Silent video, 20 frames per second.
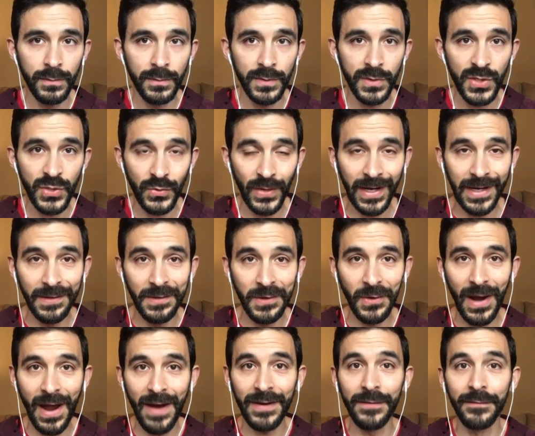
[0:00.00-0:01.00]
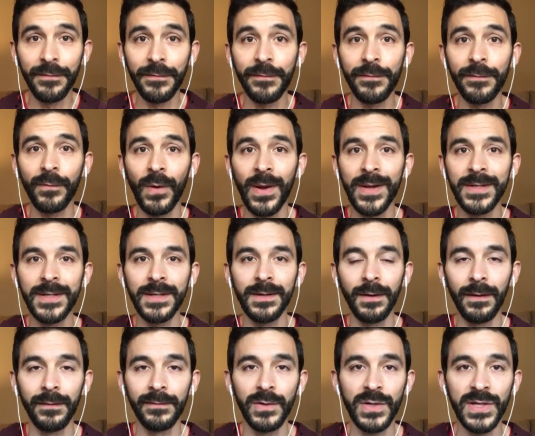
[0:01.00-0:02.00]
striking the ground in front
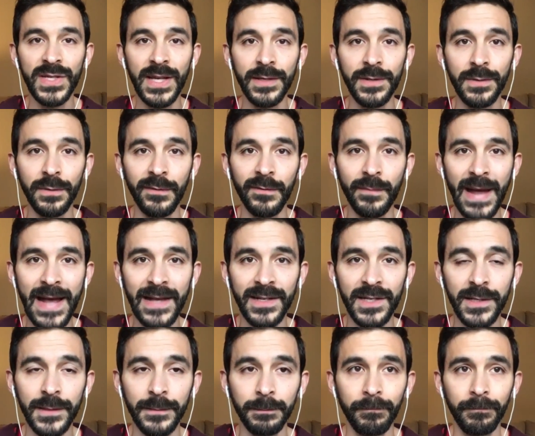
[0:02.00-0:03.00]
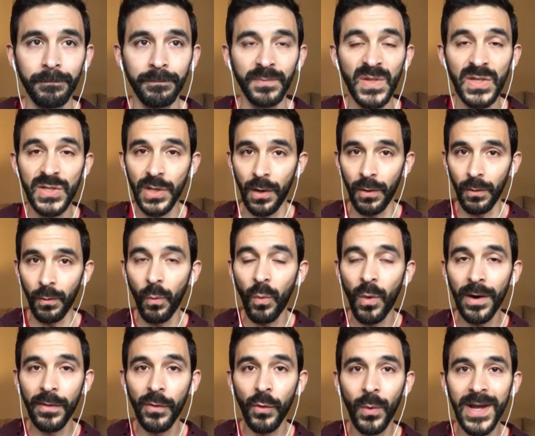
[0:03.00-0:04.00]
of your center of mass. So
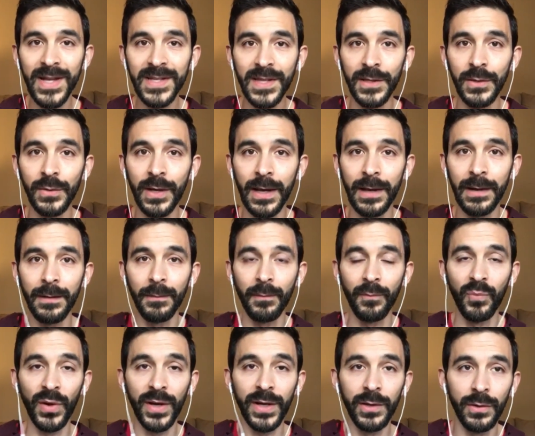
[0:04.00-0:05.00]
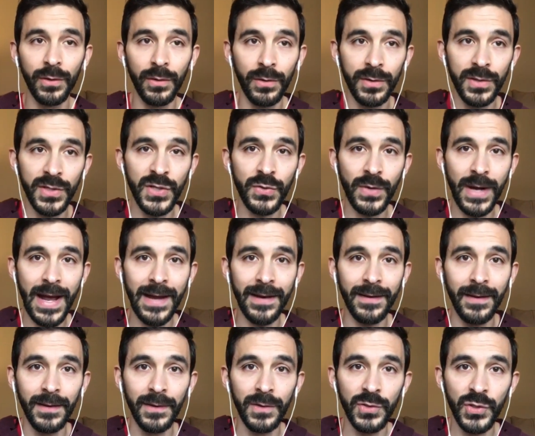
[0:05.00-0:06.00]
one of the ways that you can bring your
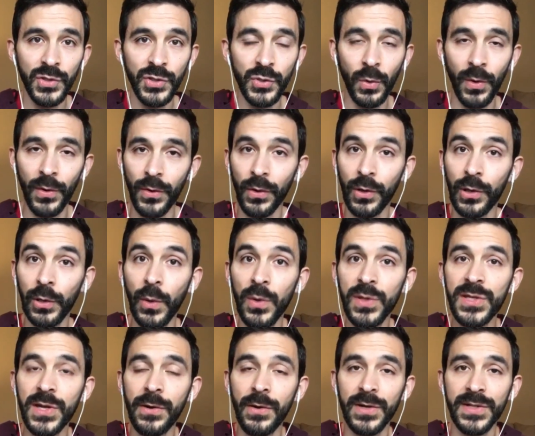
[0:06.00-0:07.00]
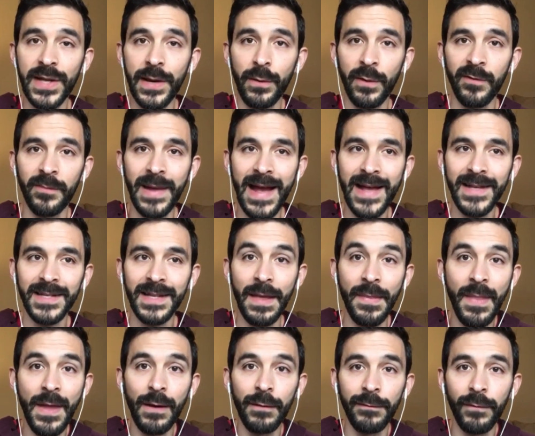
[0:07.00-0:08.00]
stride shorter, closer to your center of mass,
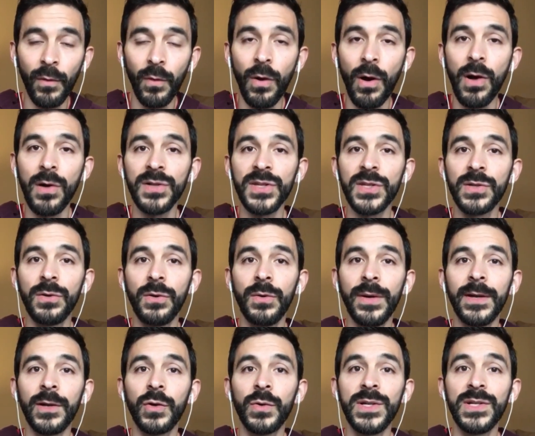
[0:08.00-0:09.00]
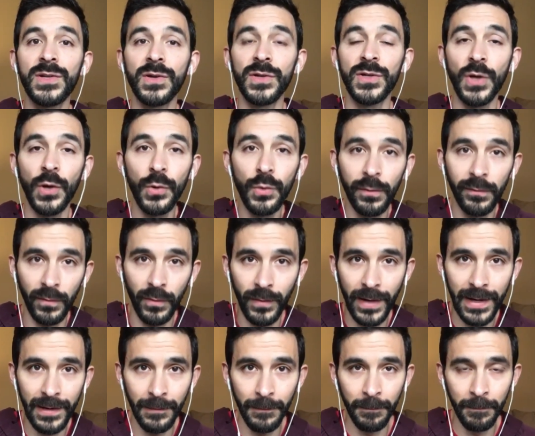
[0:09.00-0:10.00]
and therefore also increase your turnover
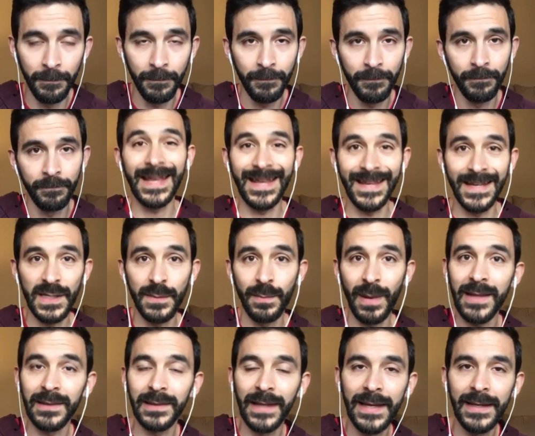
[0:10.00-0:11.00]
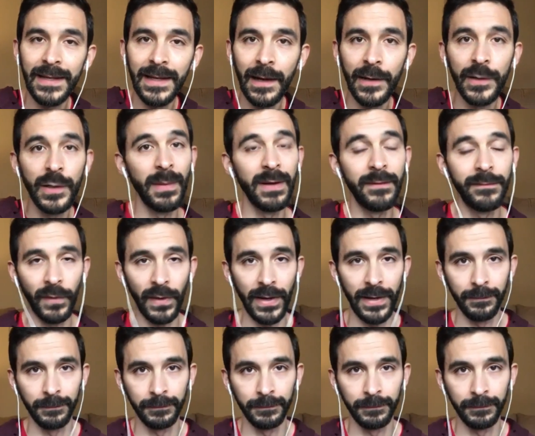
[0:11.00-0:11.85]
rate, is by landing on your midfoot.